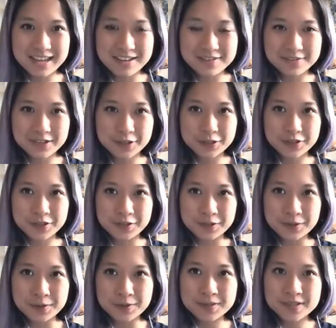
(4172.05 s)
have fun on
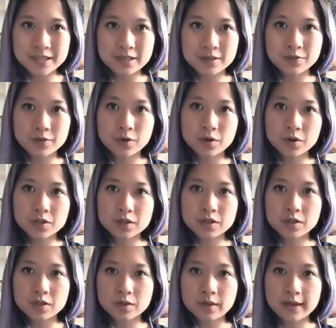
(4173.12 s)
those. And of course, you
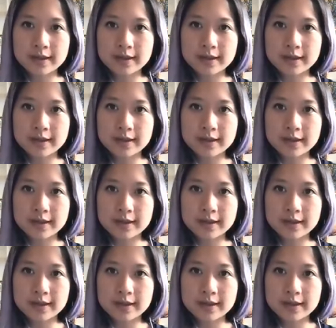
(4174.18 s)
know, I